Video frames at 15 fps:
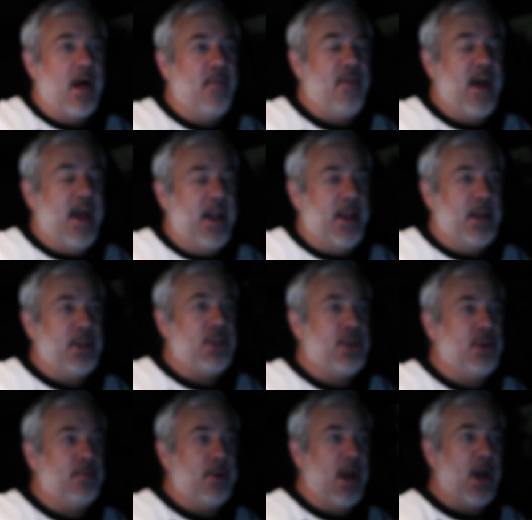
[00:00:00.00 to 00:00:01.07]
Then
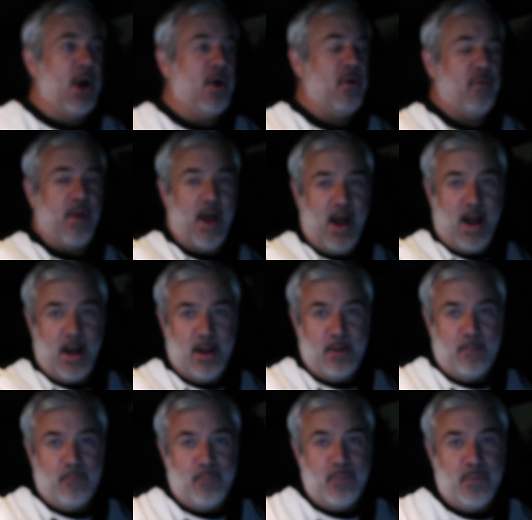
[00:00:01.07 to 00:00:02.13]
you know that
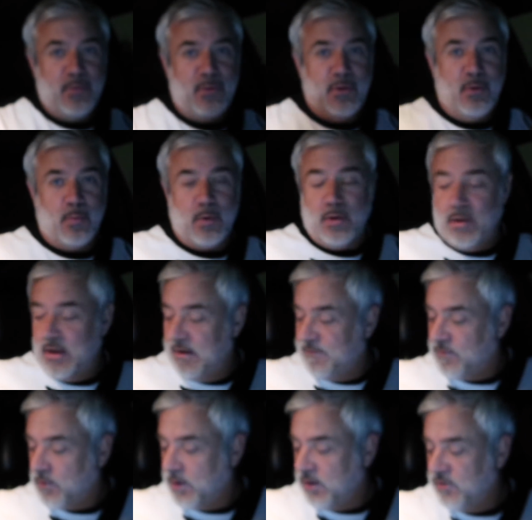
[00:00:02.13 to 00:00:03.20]
you really,
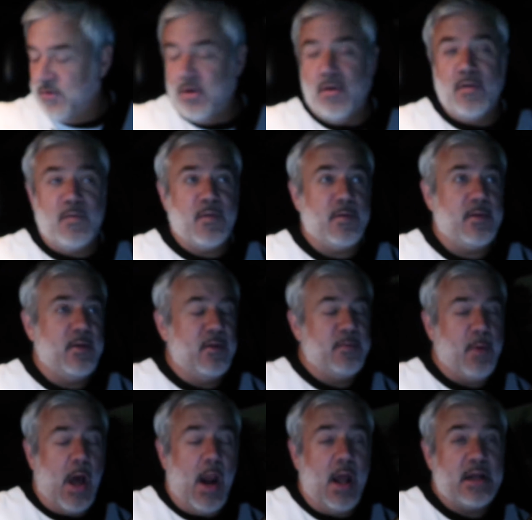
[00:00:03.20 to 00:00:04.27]
for real, do use
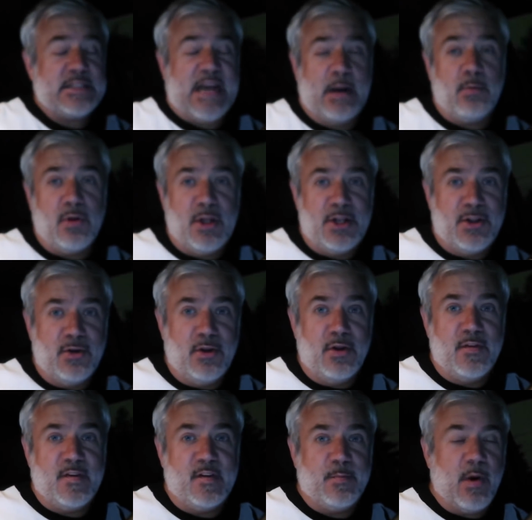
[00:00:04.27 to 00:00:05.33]
those products. I really do
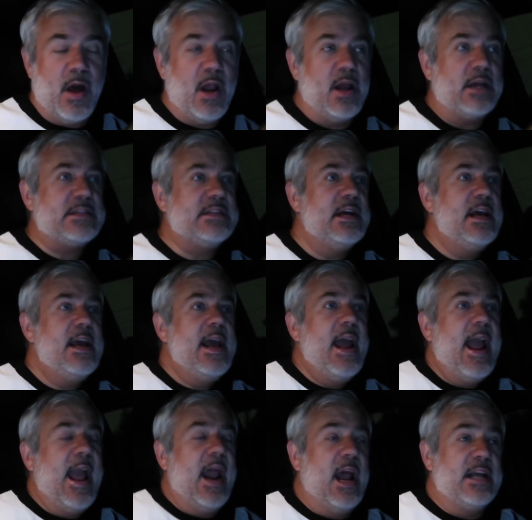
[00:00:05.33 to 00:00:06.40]
use these products,
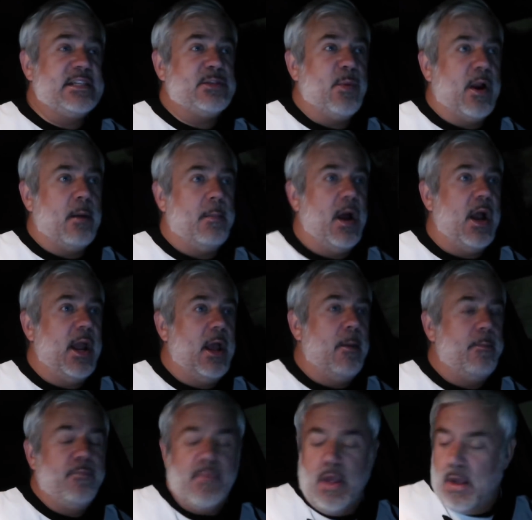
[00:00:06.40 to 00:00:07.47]
and I swear by
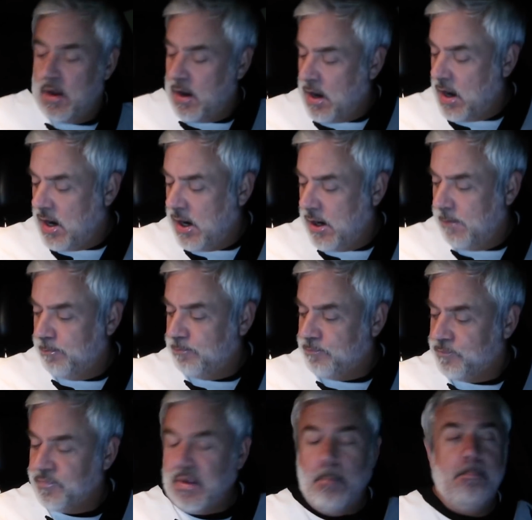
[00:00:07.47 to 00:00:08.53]
them.
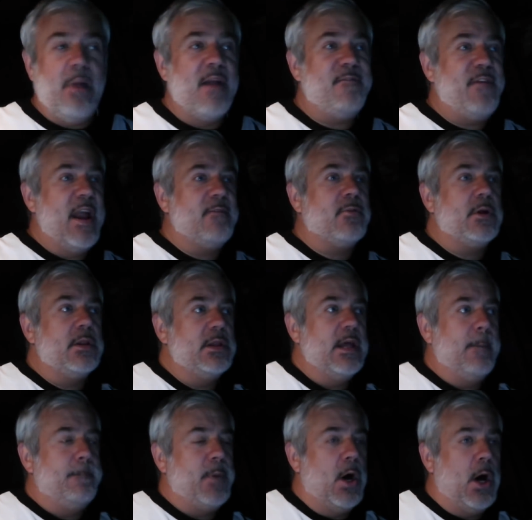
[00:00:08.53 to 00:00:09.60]
Um, my favorite
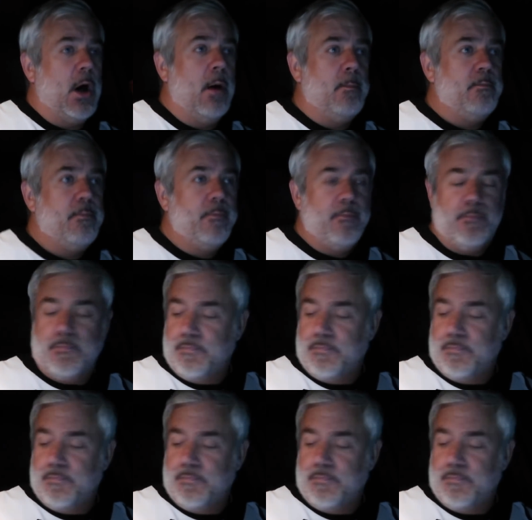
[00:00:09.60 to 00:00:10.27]
lip balm,